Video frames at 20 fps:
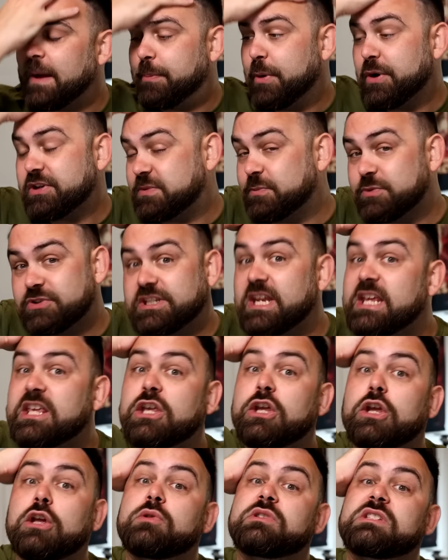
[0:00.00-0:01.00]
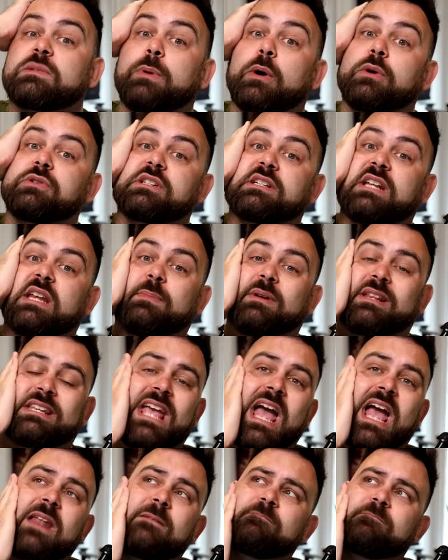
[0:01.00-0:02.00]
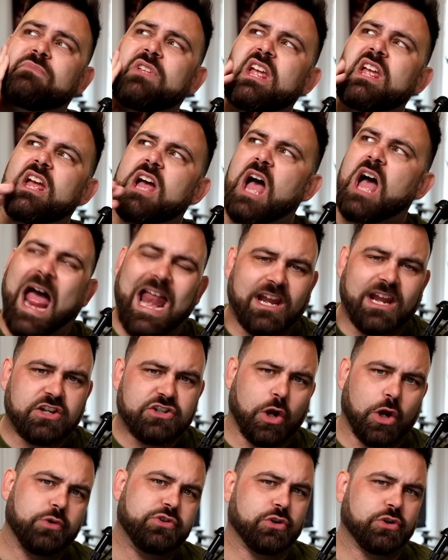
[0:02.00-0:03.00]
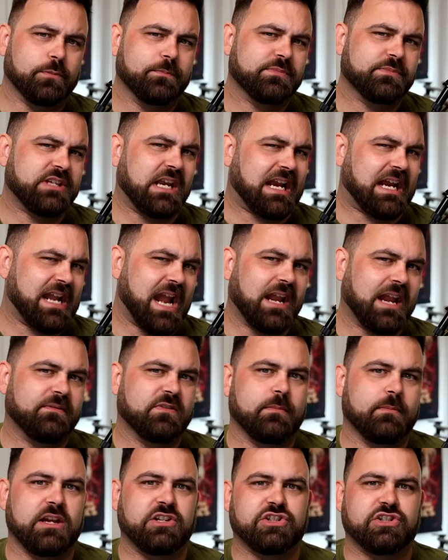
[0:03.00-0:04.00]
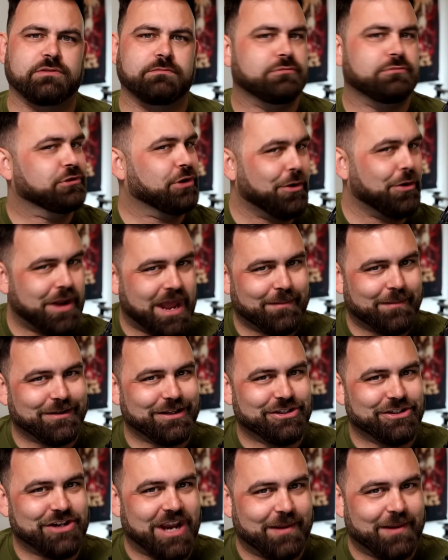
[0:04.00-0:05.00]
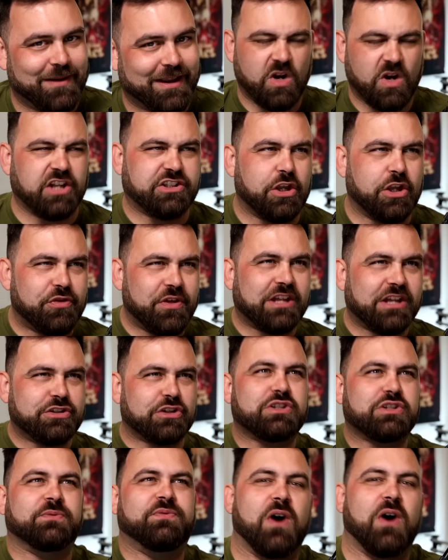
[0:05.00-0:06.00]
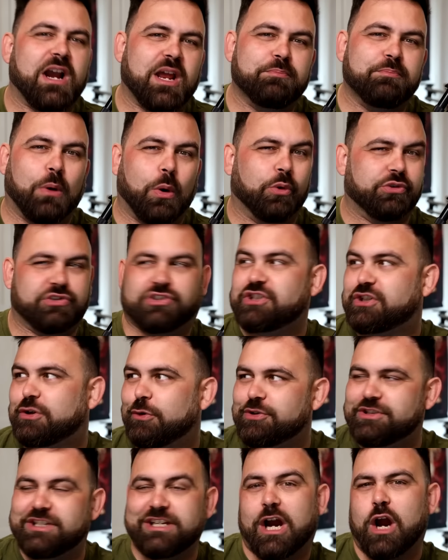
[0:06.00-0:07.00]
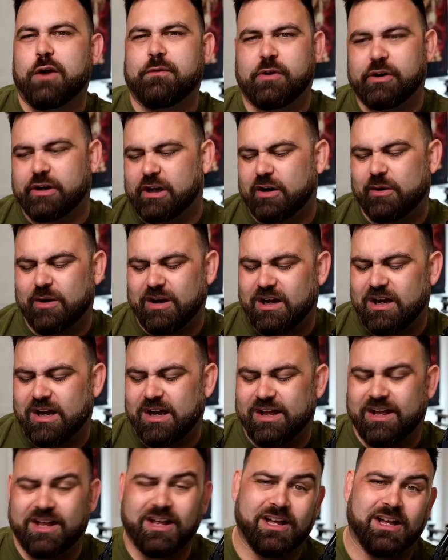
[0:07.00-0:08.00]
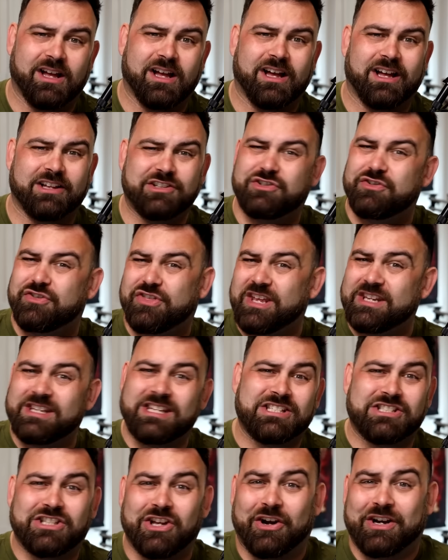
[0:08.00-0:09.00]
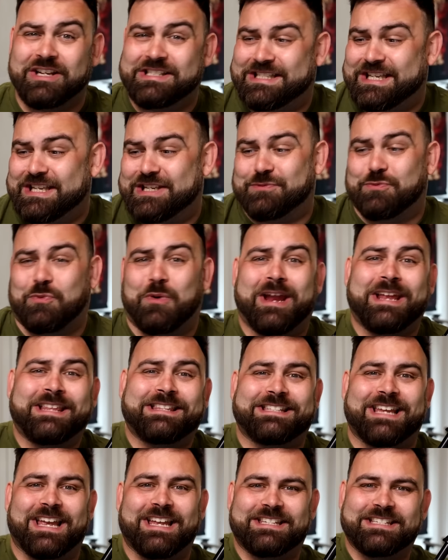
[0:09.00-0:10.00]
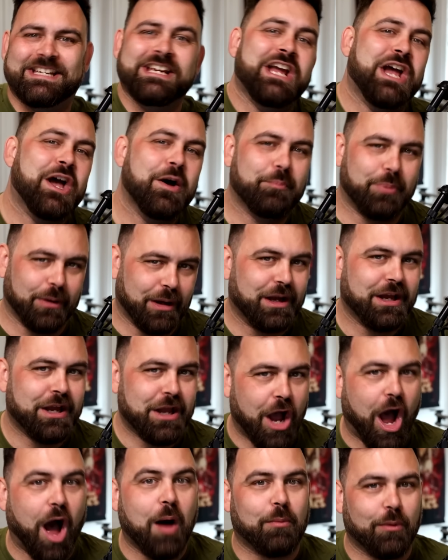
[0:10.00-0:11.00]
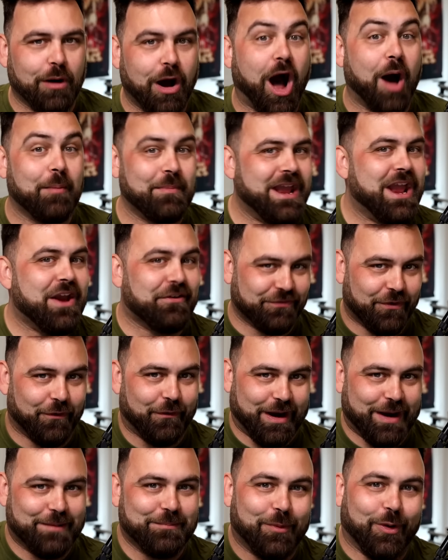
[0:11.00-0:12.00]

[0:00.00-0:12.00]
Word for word: That person was D Q'd supposedly, but again, anecdotal, secondhand information, not naming and shaming. I do think it took some fucking balls just to call a T over and go, ah, do you think this dice is weighted? But I'm, I'm here for it.